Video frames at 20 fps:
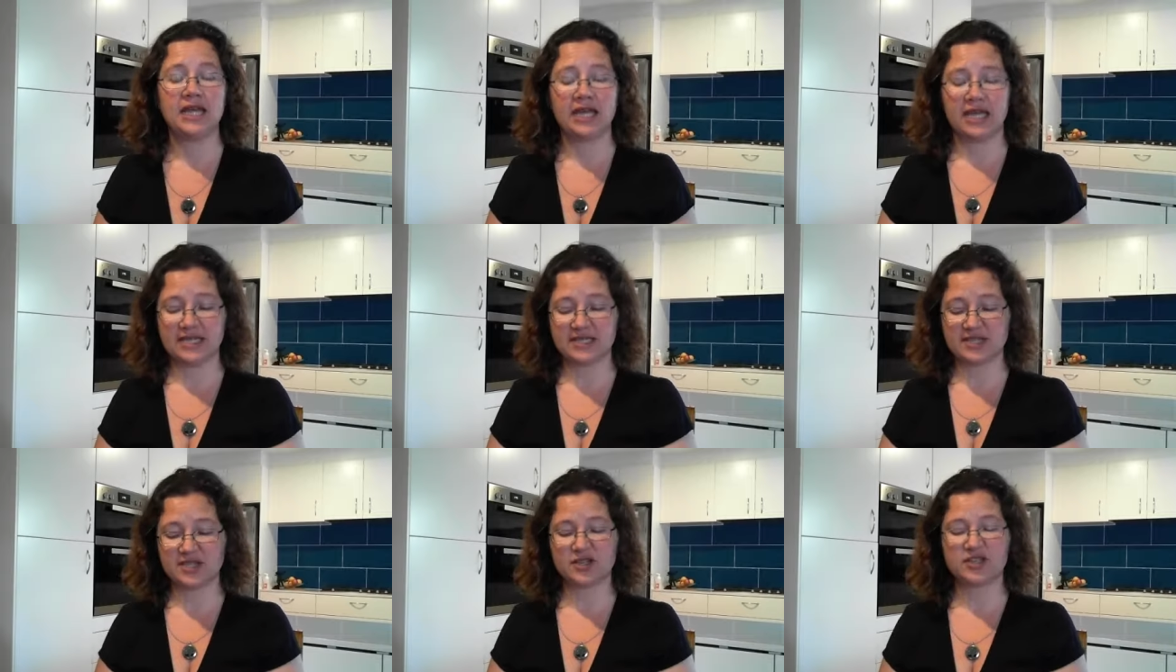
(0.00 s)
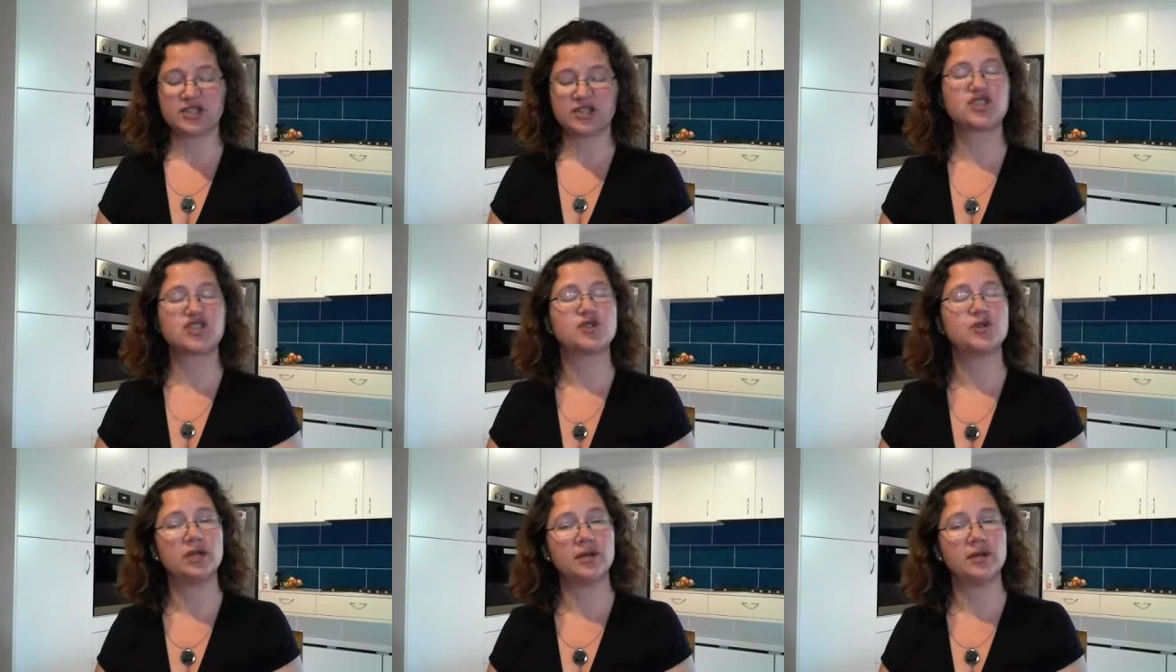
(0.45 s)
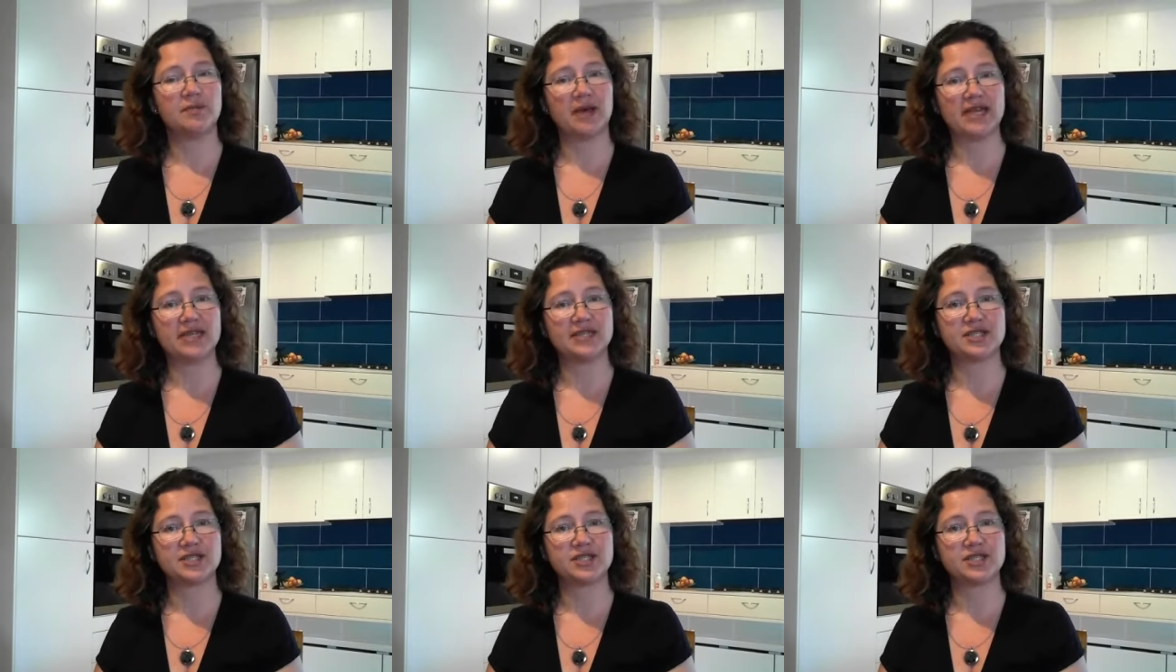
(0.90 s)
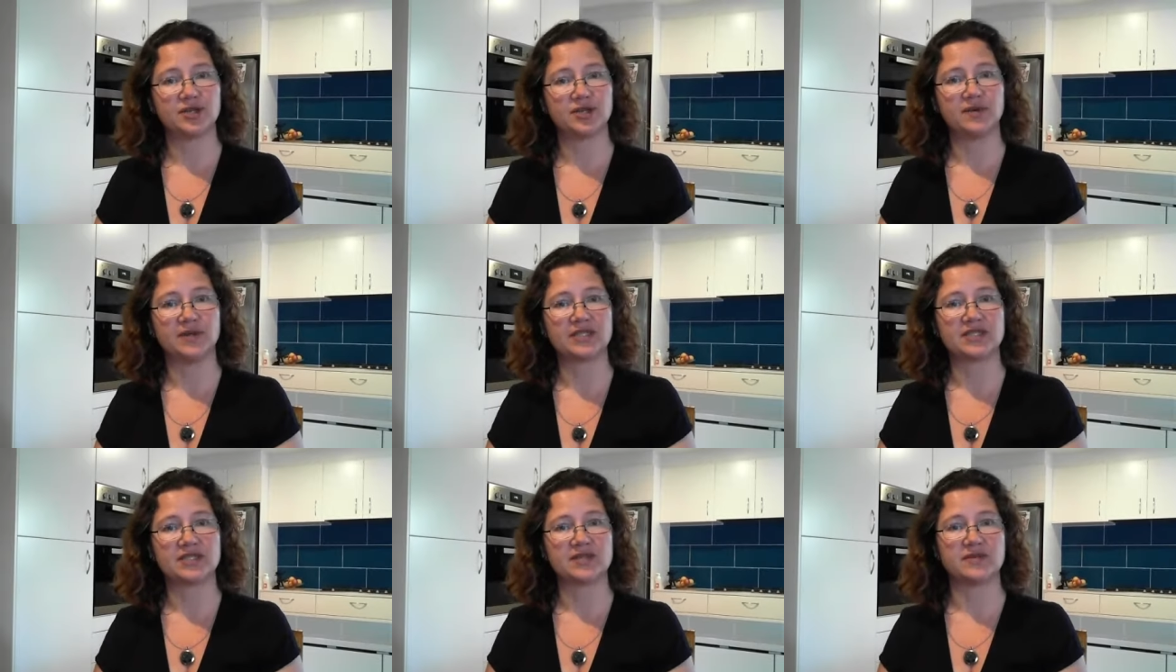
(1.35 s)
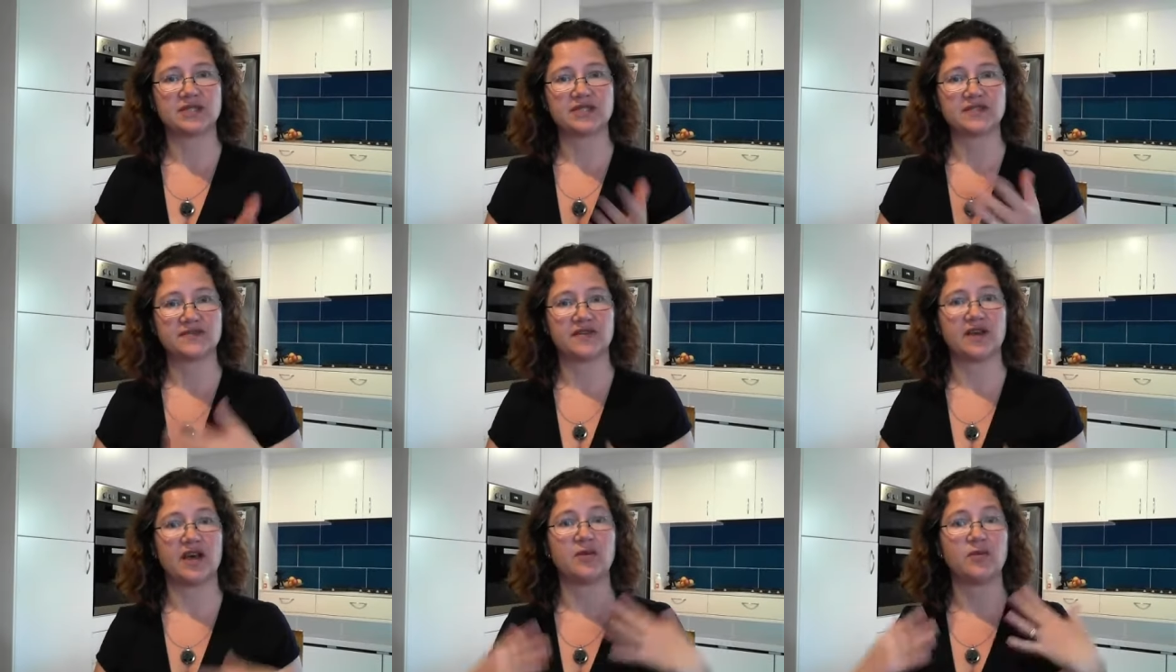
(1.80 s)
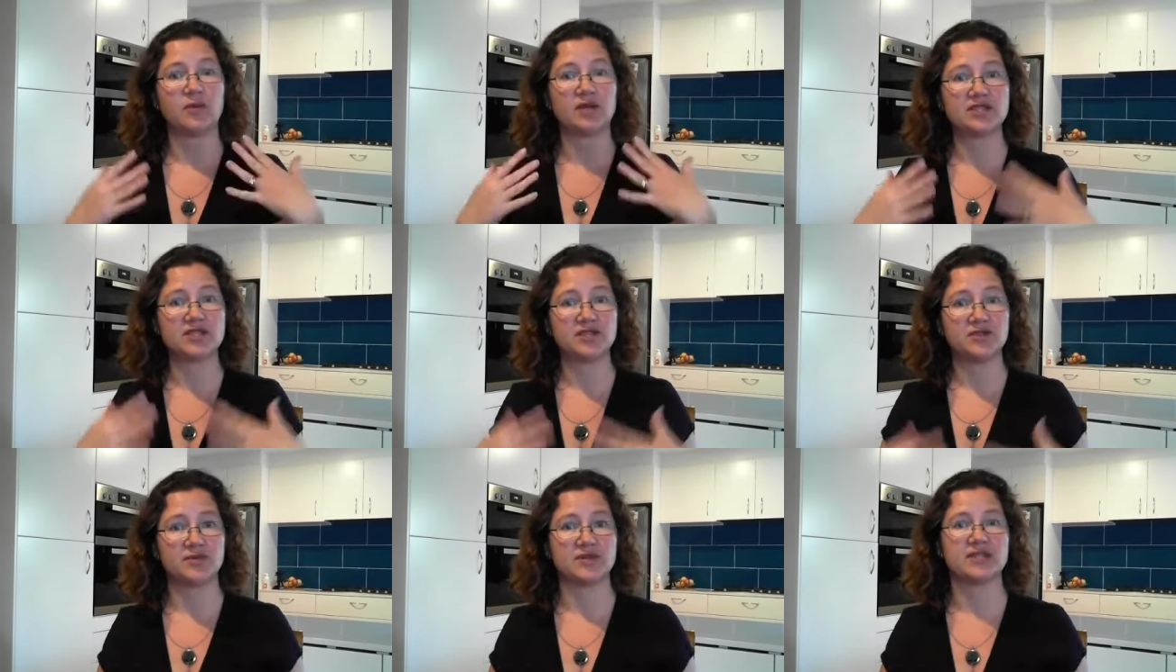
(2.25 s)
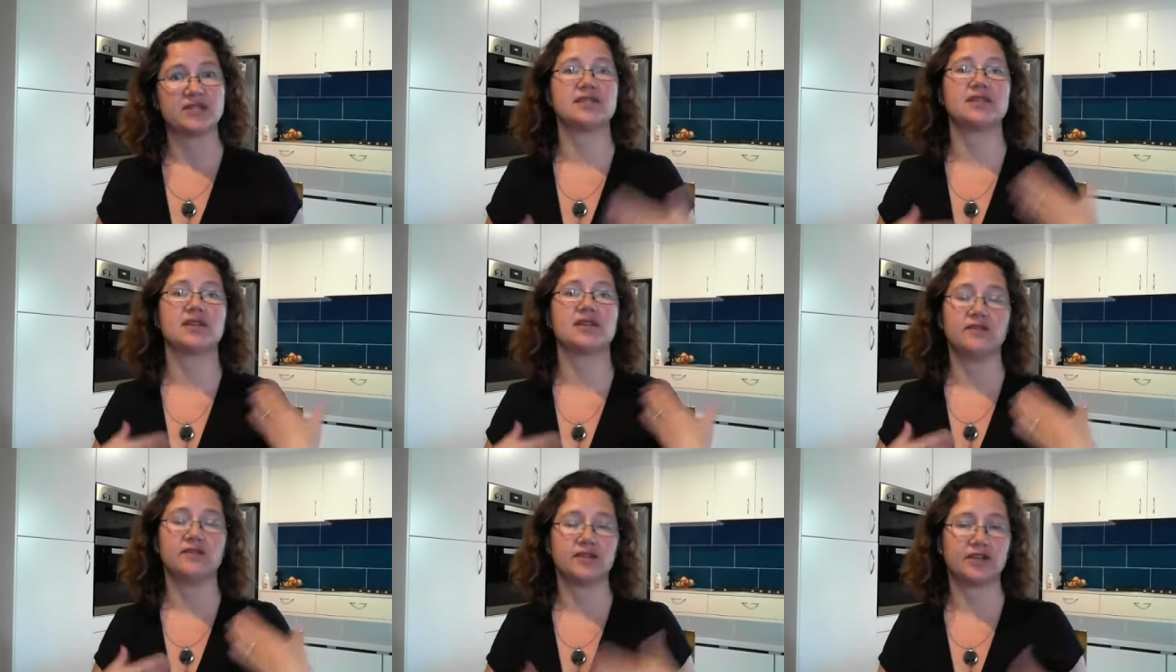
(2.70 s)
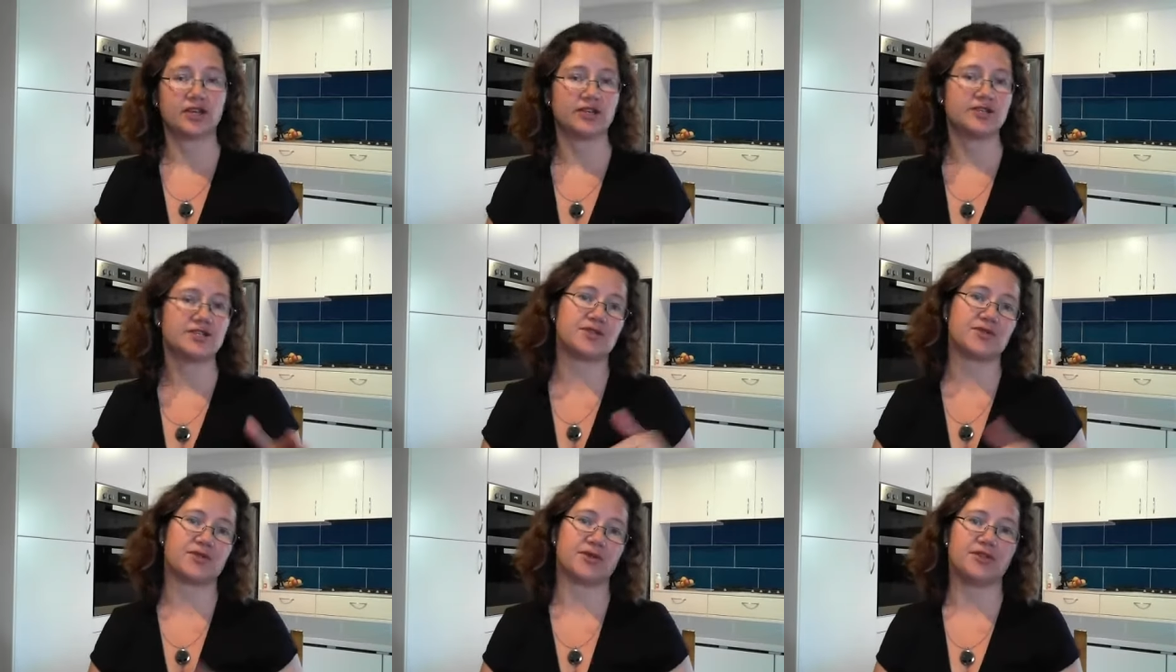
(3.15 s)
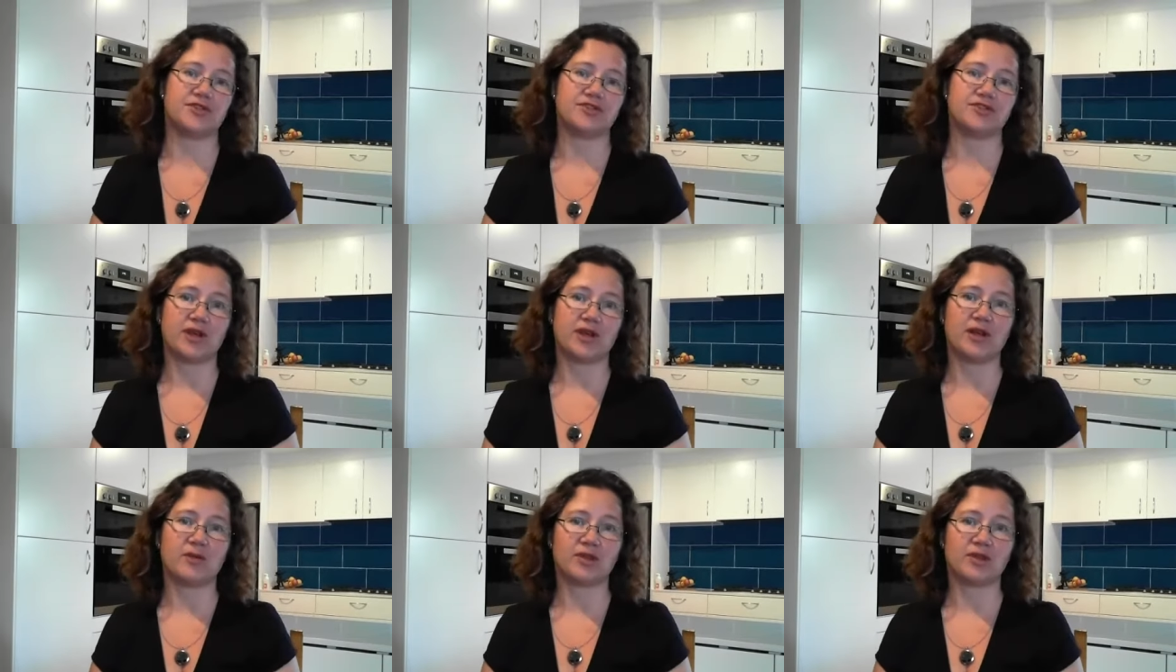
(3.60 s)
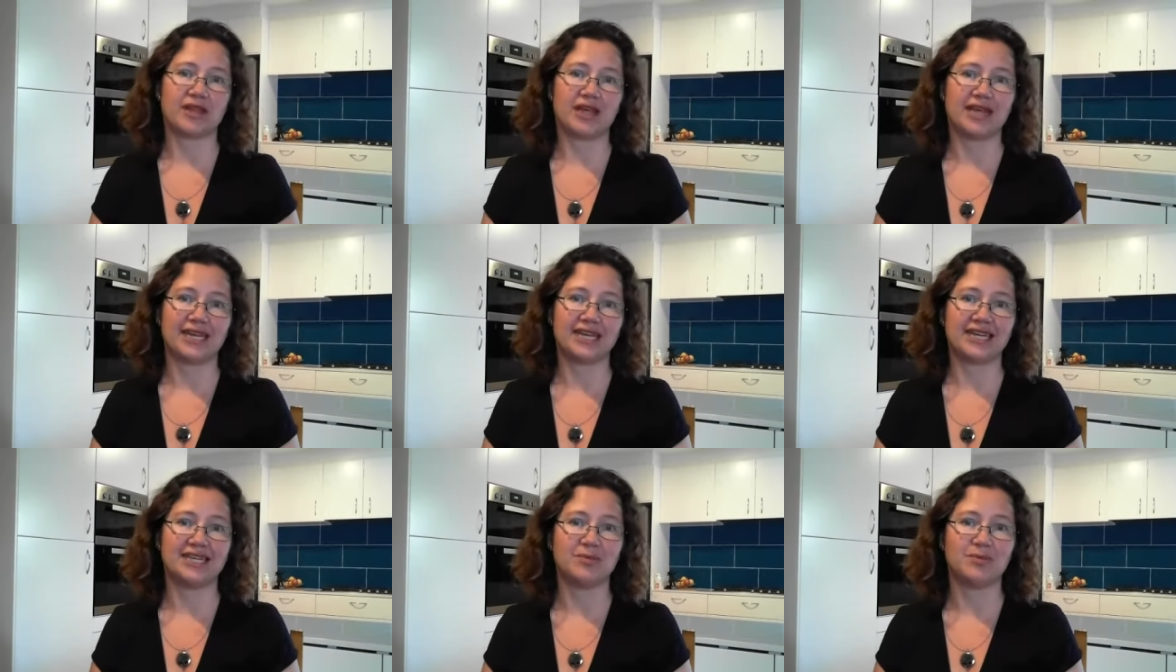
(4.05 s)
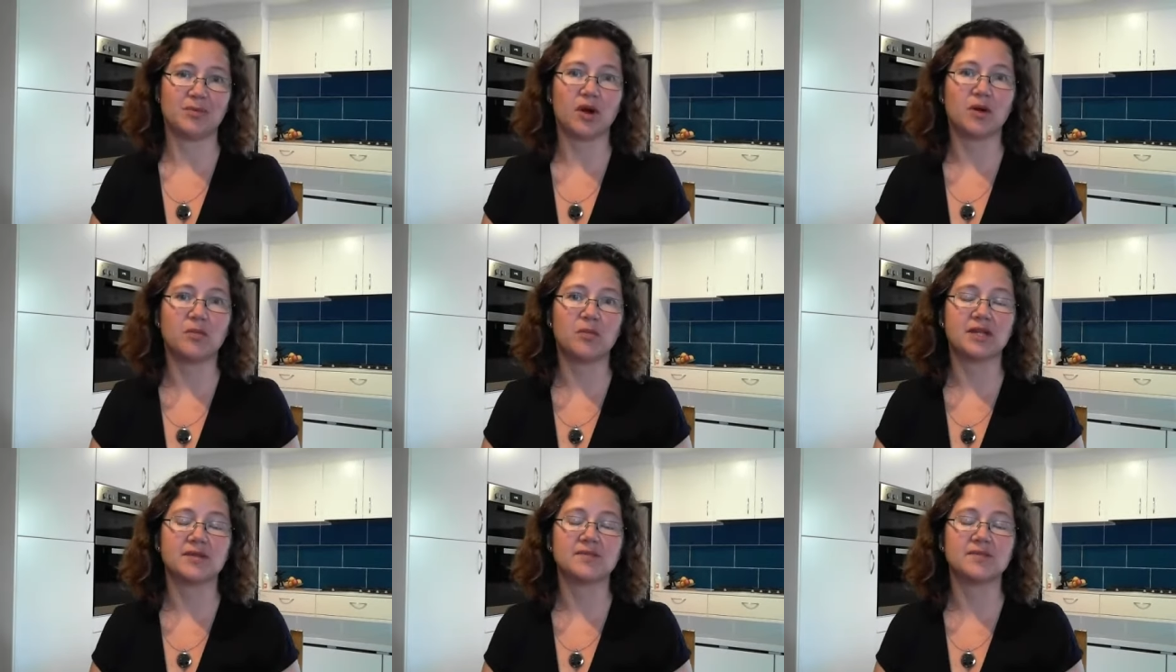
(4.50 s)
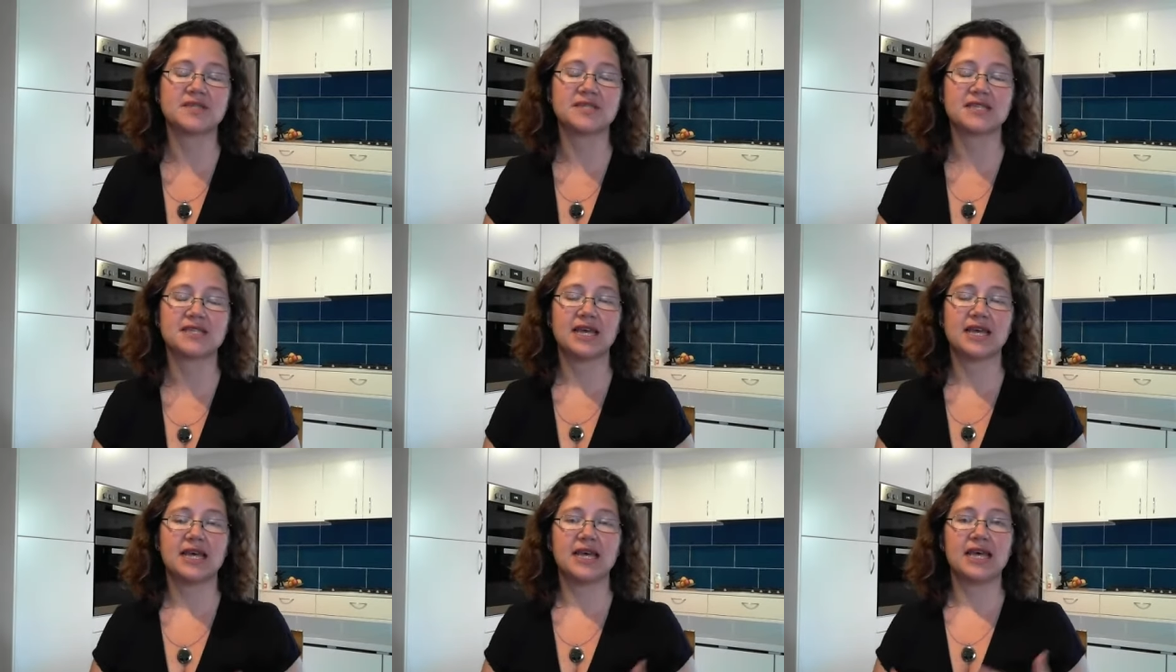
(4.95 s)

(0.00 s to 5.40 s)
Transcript: It's got a sugar base to it, so it's fine. Once you rinse it off, it goes through the drain without any problems.